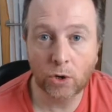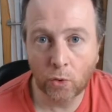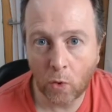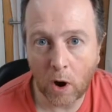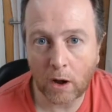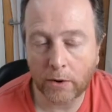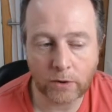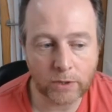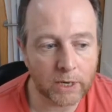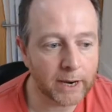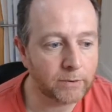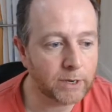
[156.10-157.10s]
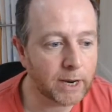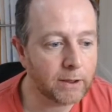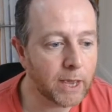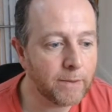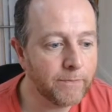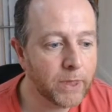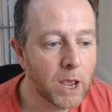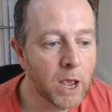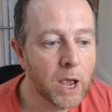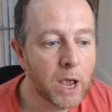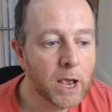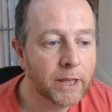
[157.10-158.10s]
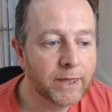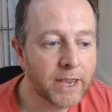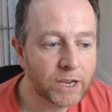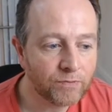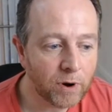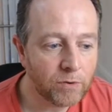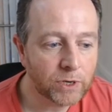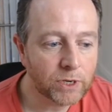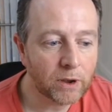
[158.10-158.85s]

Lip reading: you are not allowed down there. This road